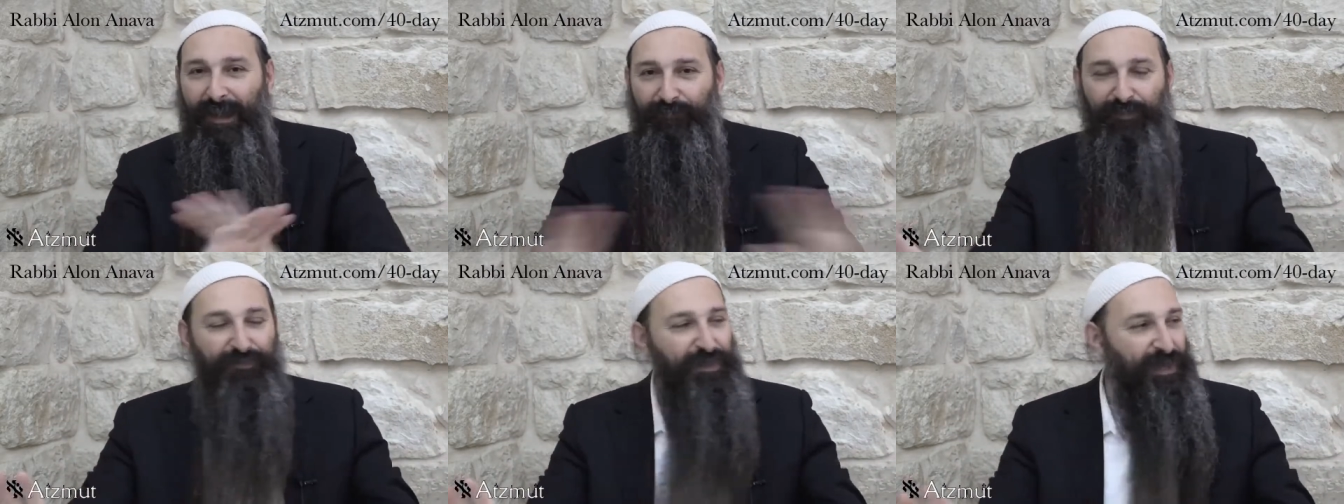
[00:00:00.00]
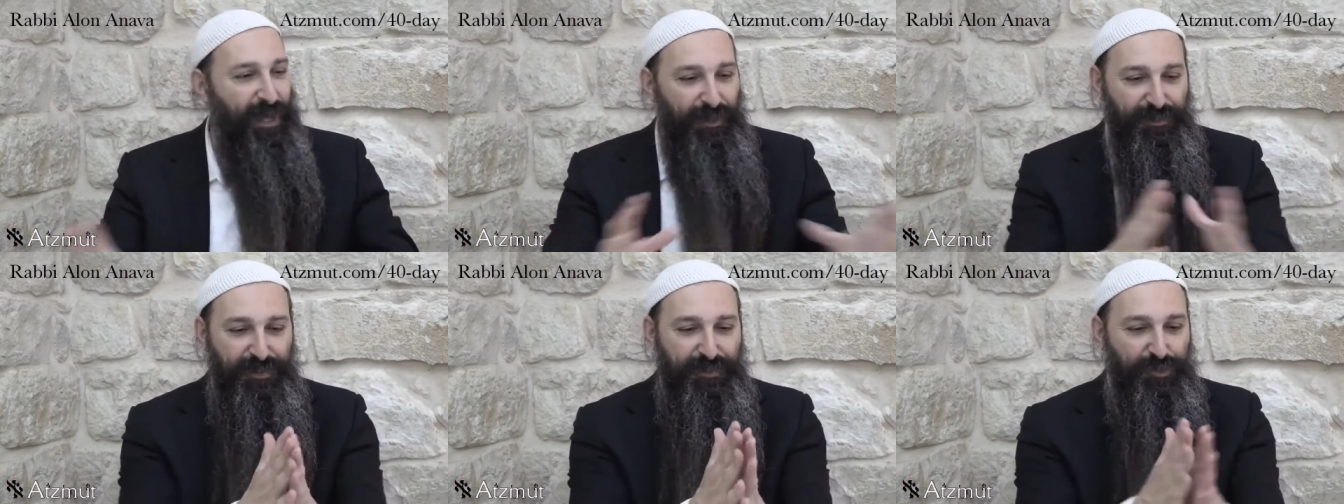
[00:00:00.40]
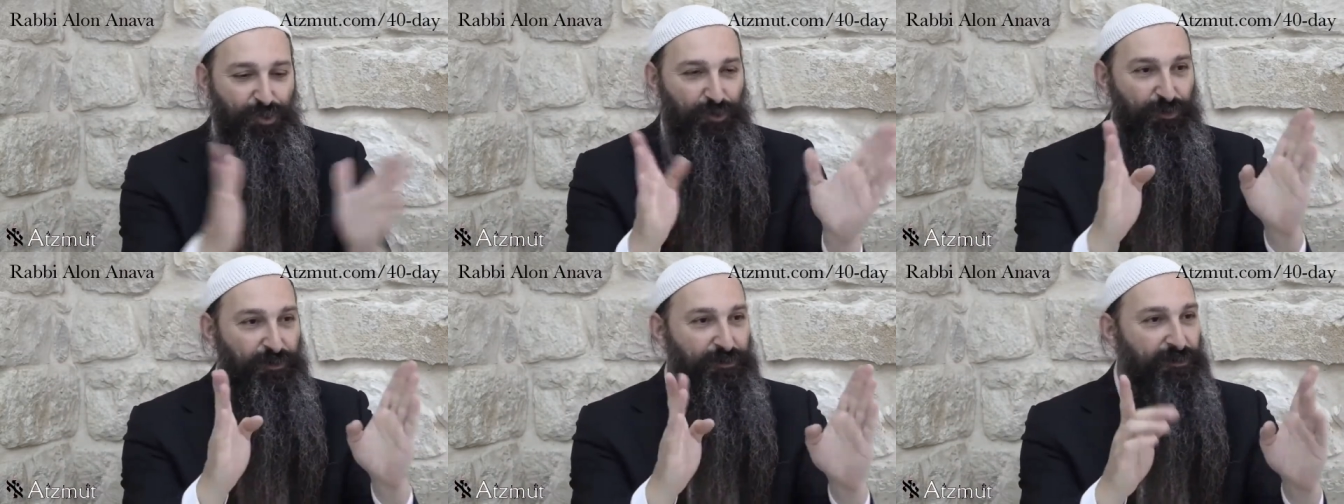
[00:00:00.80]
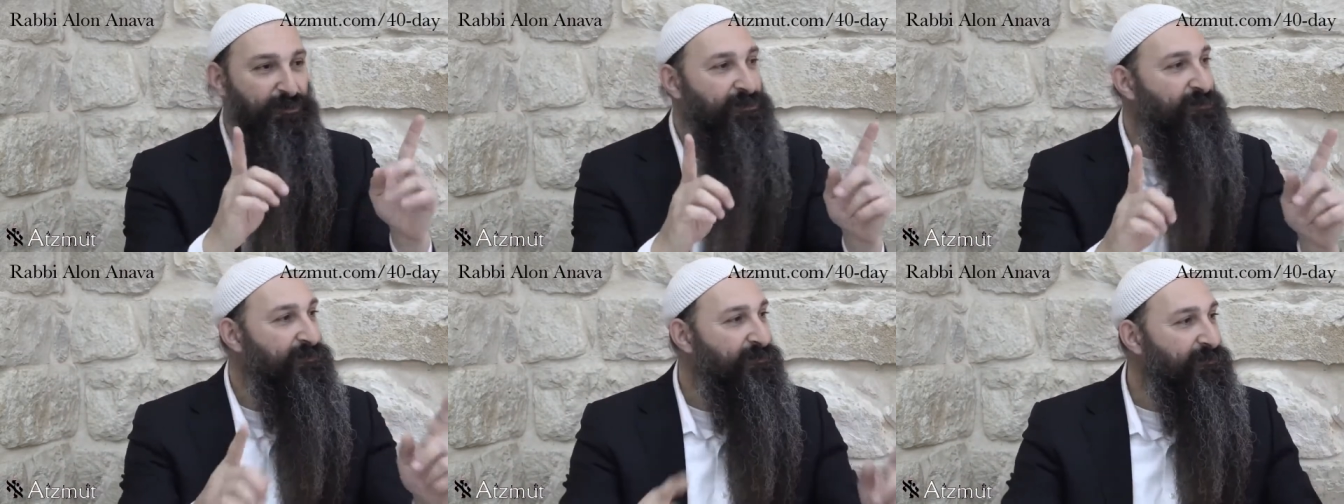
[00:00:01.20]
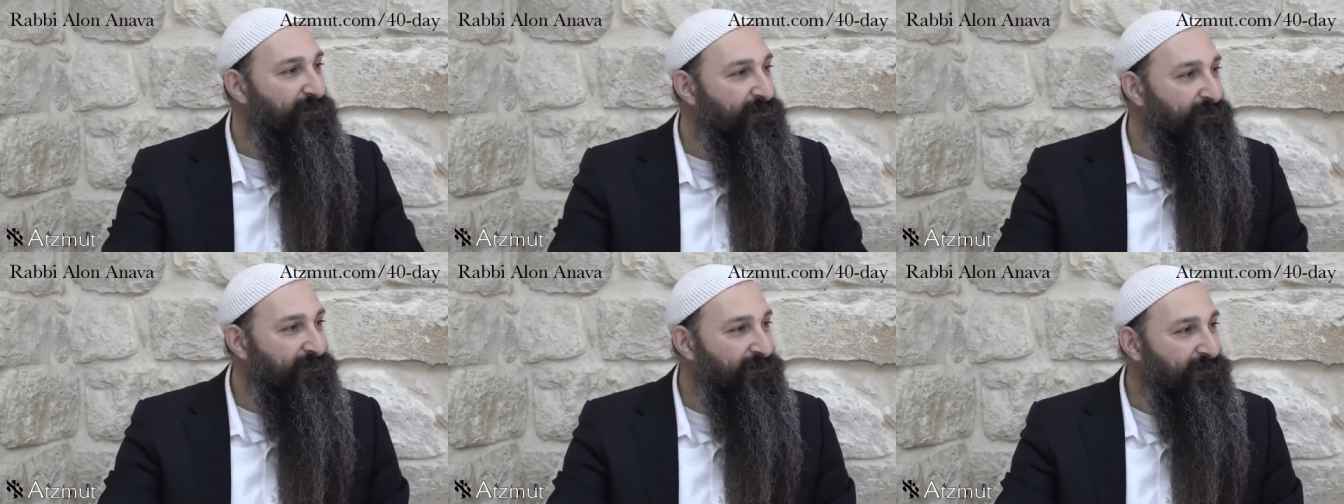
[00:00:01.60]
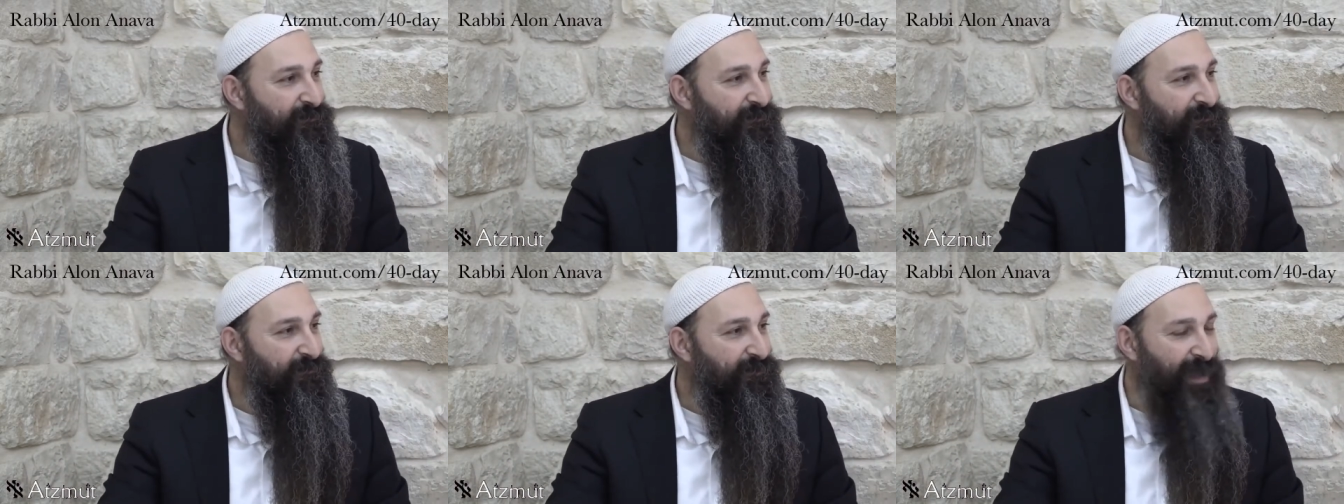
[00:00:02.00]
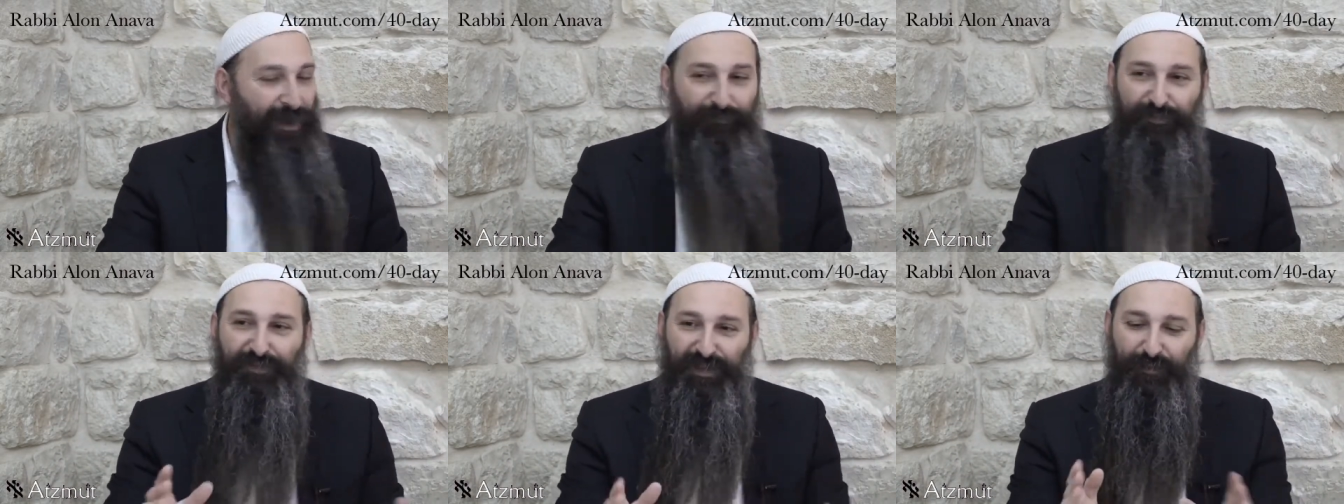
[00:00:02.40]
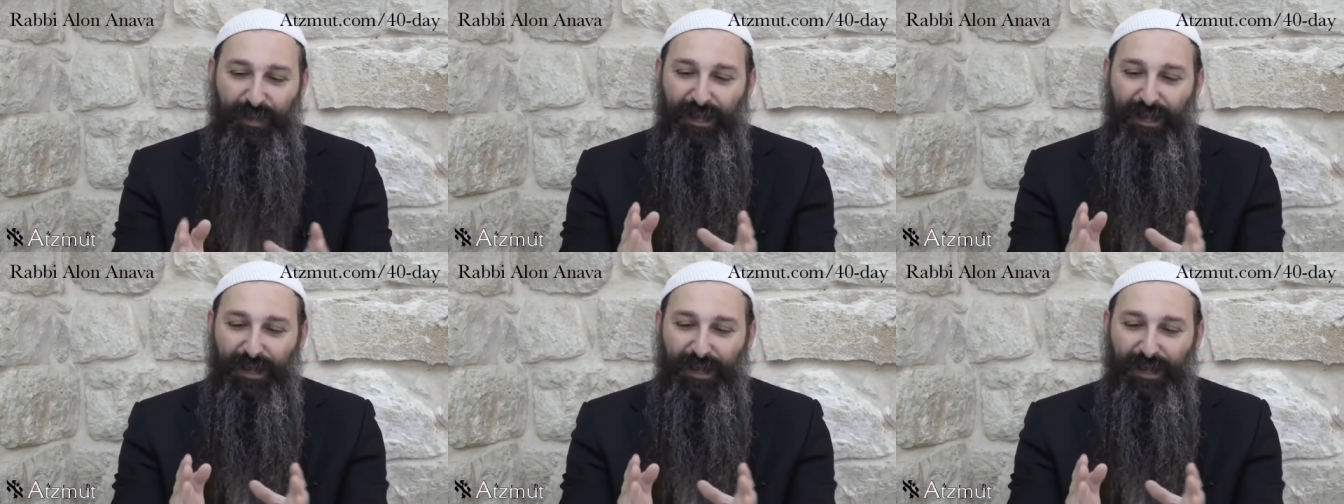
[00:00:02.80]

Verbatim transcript: Everything else is two. Everything